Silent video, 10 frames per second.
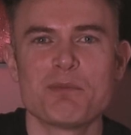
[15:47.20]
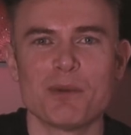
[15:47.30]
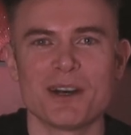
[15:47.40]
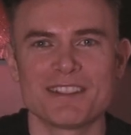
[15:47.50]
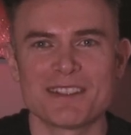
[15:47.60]

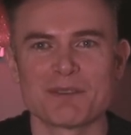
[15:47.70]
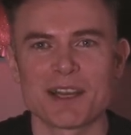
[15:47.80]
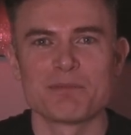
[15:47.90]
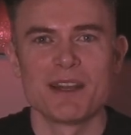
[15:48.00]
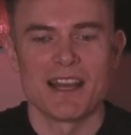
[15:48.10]
but at the same
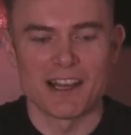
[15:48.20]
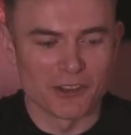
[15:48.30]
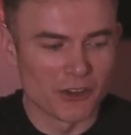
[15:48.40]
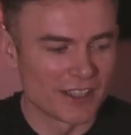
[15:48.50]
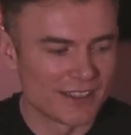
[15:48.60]
time, a
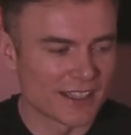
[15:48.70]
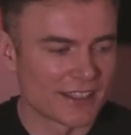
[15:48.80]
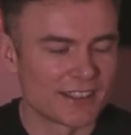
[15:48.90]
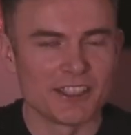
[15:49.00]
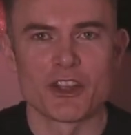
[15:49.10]
lot of these
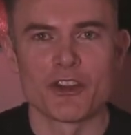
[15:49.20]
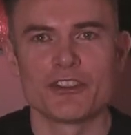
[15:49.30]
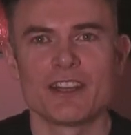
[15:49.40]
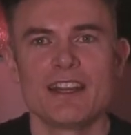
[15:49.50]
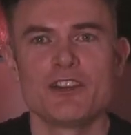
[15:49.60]
things that you
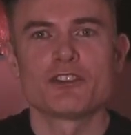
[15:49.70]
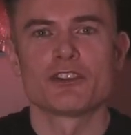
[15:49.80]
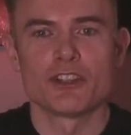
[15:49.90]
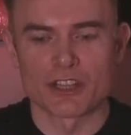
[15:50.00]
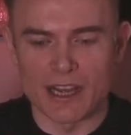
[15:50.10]
could.
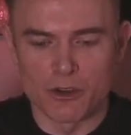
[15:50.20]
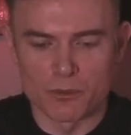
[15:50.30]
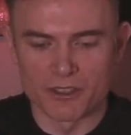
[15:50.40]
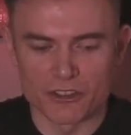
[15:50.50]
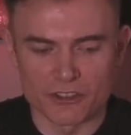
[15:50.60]
So look, I
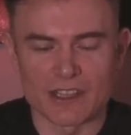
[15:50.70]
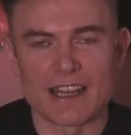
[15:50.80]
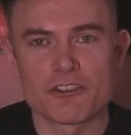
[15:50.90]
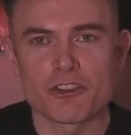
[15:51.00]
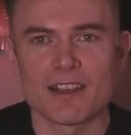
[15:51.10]
hope this is
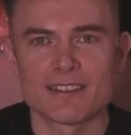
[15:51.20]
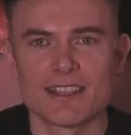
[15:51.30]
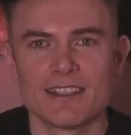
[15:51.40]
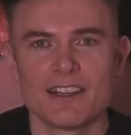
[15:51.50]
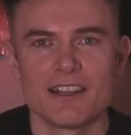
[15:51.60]

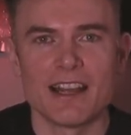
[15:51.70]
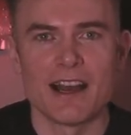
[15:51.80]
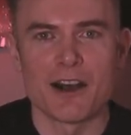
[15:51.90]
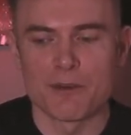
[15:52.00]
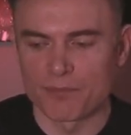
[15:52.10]
interesting.
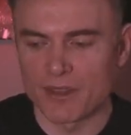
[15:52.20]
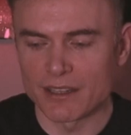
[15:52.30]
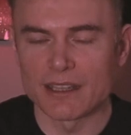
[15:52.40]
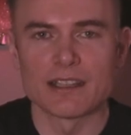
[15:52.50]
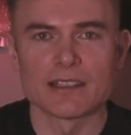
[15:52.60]

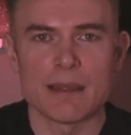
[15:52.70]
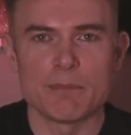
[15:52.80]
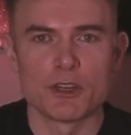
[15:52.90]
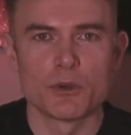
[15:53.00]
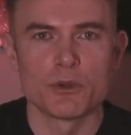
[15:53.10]
Let
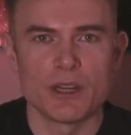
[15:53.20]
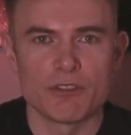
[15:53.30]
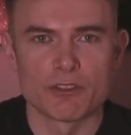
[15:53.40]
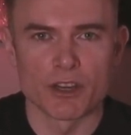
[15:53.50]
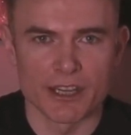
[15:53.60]
me know
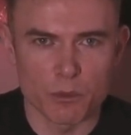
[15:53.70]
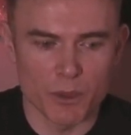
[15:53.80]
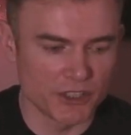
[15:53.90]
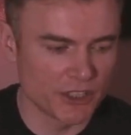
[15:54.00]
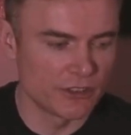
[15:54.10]
if you've got any
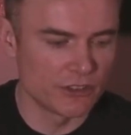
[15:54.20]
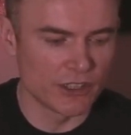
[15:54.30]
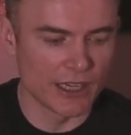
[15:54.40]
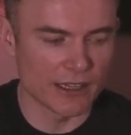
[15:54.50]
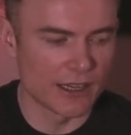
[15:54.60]
questions,
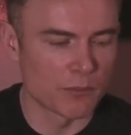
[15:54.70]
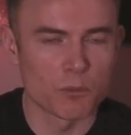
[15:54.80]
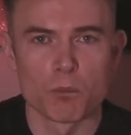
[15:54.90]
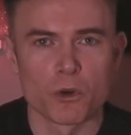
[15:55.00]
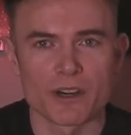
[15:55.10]
and I'm
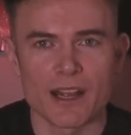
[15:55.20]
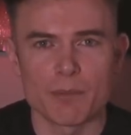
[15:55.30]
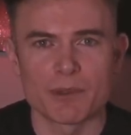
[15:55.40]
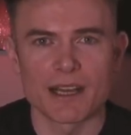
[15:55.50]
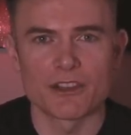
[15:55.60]
more than
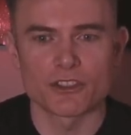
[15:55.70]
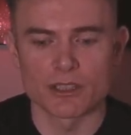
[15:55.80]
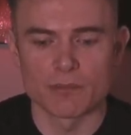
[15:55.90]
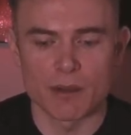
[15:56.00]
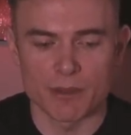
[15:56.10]
happy to answer
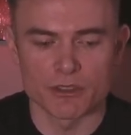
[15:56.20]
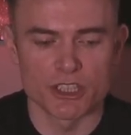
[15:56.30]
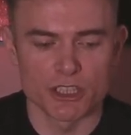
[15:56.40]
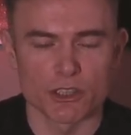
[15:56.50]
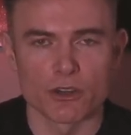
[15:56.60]
them about the
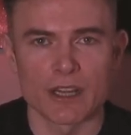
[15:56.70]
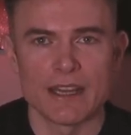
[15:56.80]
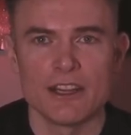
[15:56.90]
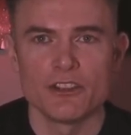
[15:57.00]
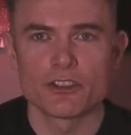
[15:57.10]
G-Shock.
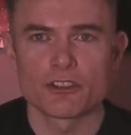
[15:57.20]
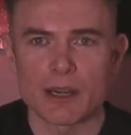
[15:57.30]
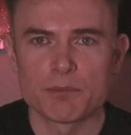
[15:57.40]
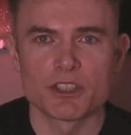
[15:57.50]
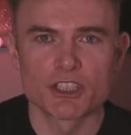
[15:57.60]

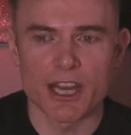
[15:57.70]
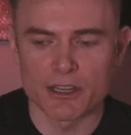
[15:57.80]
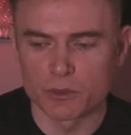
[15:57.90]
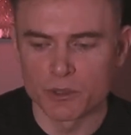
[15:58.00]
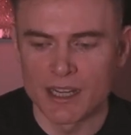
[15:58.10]
Subscribe to the
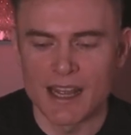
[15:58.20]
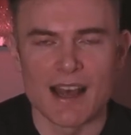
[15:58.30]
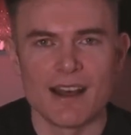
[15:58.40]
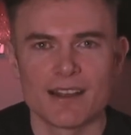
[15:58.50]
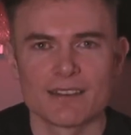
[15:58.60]
channel,
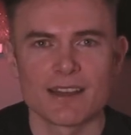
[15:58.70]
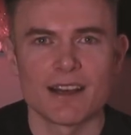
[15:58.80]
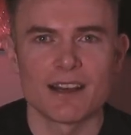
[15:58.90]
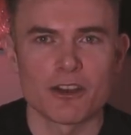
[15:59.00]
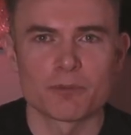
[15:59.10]
and
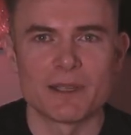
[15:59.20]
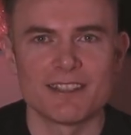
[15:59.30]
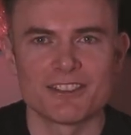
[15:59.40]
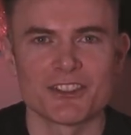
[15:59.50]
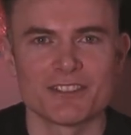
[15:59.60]
I'll speak
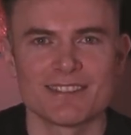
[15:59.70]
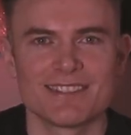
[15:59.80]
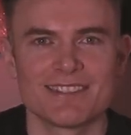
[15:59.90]
to you soon.